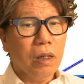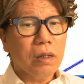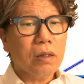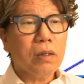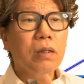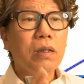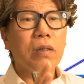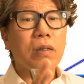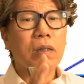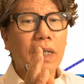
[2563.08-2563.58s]

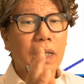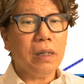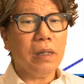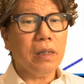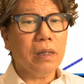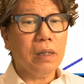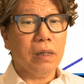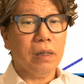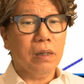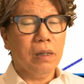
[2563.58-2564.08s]
The
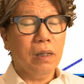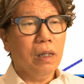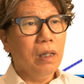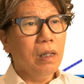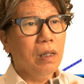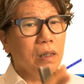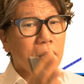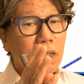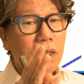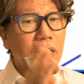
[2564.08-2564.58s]
factors such as
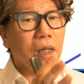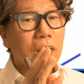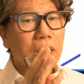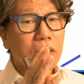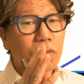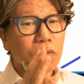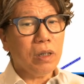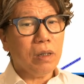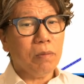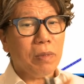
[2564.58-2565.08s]
mandibular
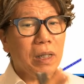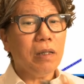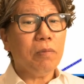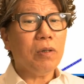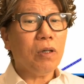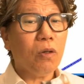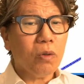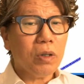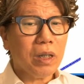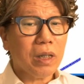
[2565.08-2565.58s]
holding
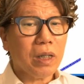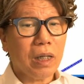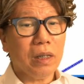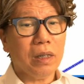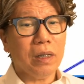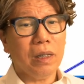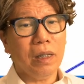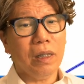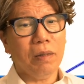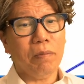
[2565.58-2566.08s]
and the
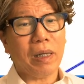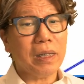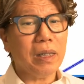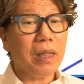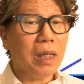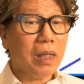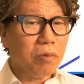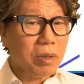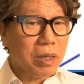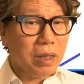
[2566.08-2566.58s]
position
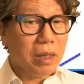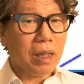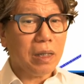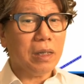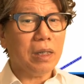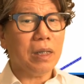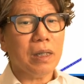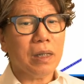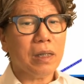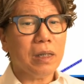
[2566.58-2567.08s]
of the
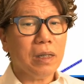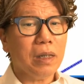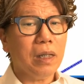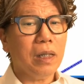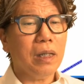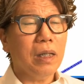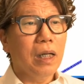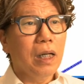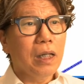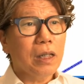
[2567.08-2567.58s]
maxilla
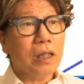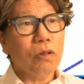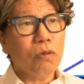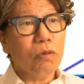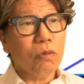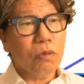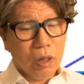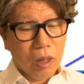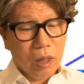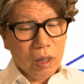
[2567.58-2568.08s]

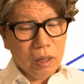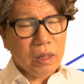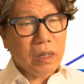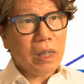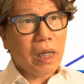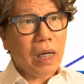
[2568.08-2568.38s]
ultimately determine the